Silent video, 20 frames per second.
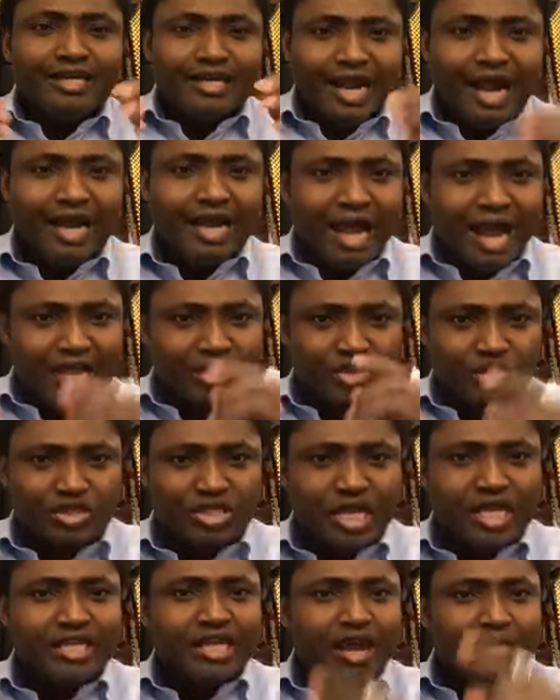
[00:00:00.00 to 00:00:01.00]
Are you
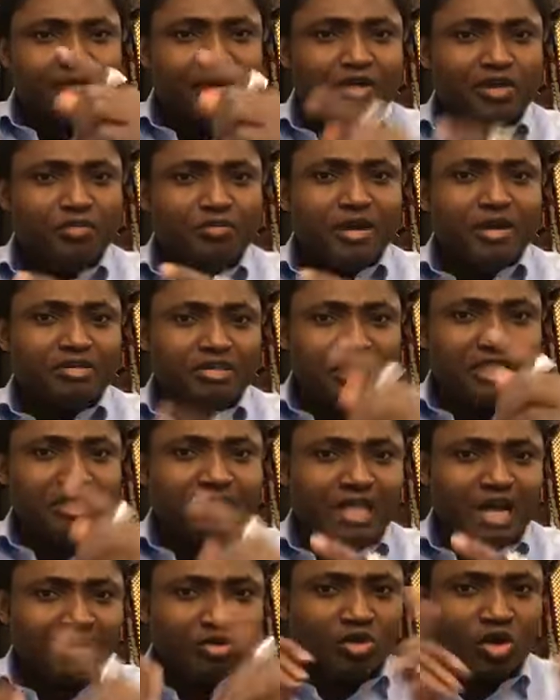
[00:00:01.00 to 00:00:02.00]
saying that Middle Belt is
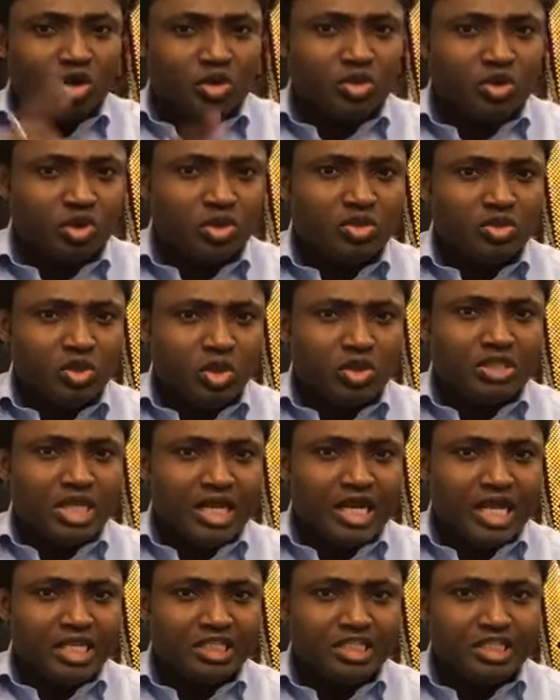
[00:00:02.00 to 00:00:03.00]
now not
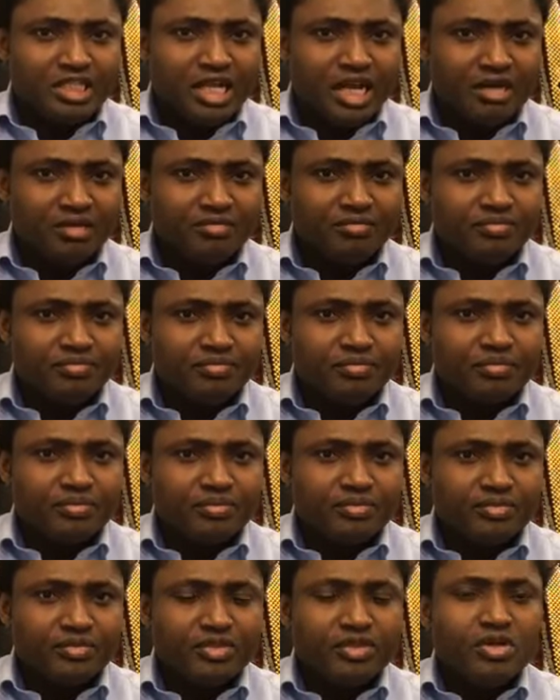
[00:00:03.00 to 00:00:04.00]
Northern Nigeria?
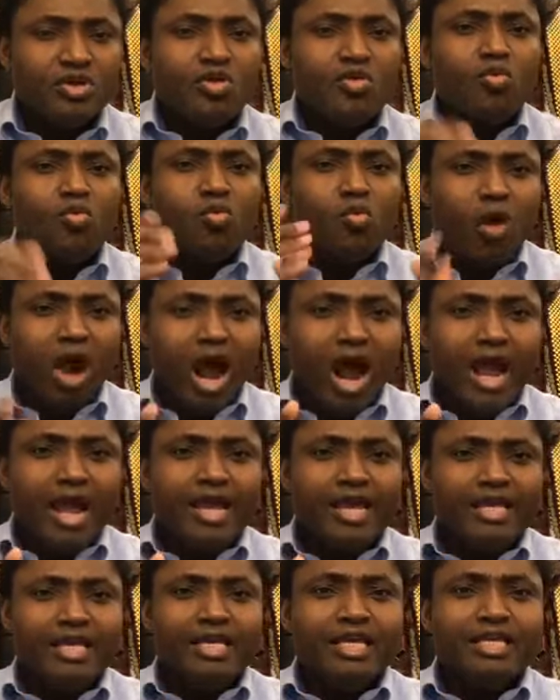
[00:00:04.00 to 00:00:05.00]

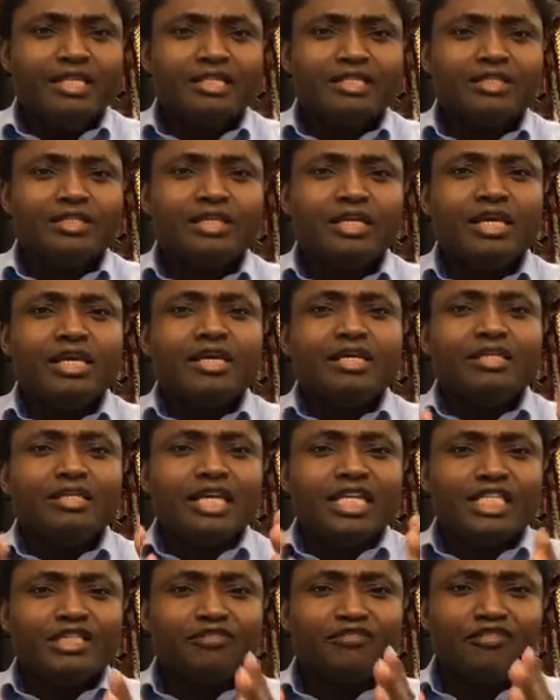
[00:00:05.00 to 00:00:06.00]
Why is
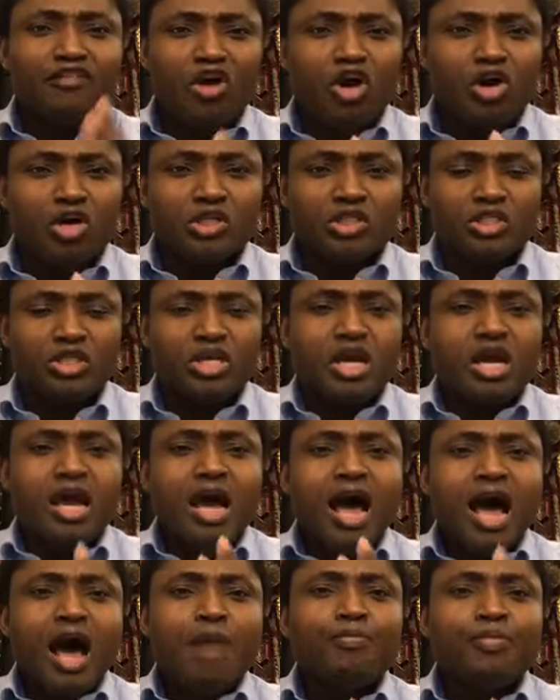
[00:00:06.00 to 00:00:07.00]
this fraud
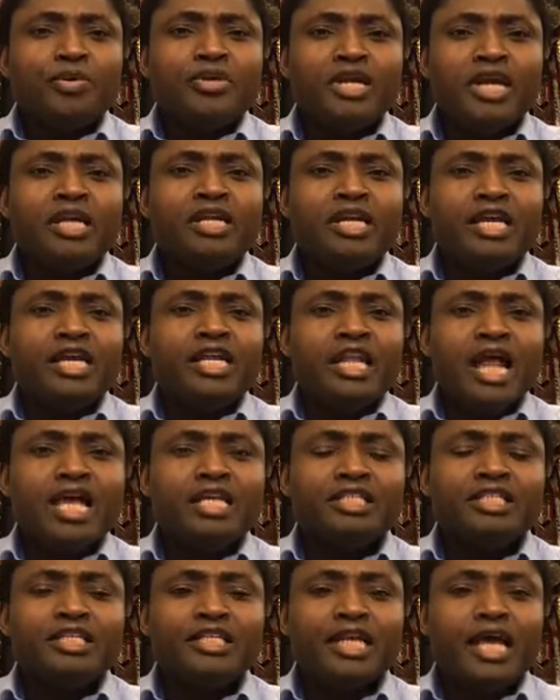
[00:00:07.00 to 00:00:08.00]
happening in
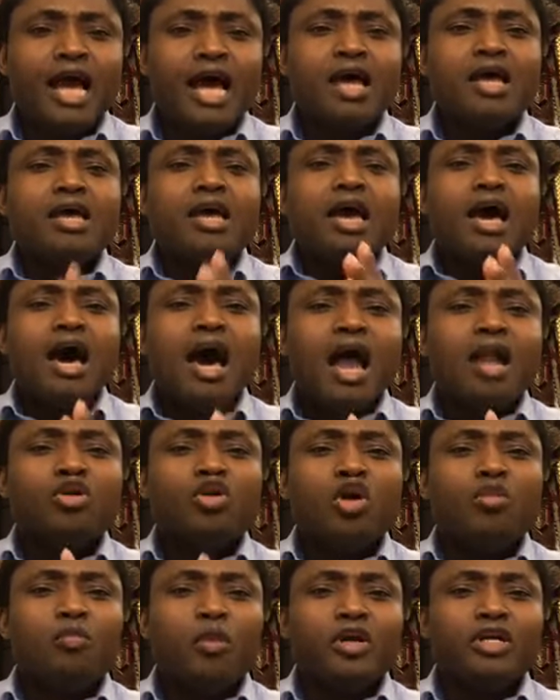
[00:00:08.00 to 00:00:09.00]
Nigeria and
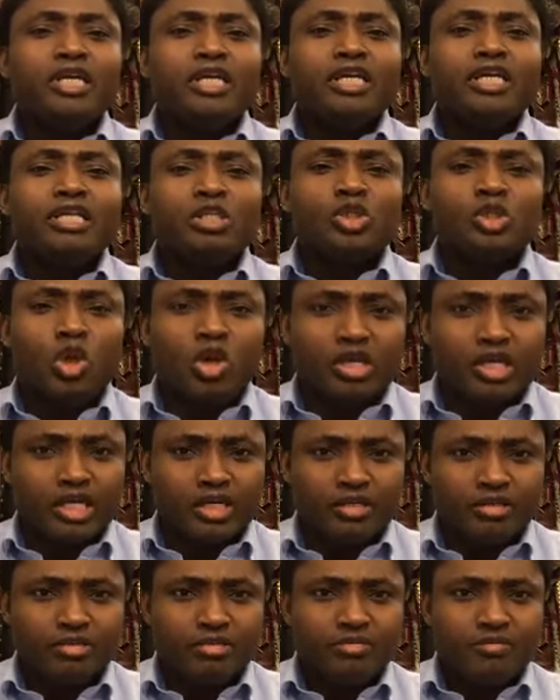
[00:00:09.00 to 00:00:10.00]
nobody is talking?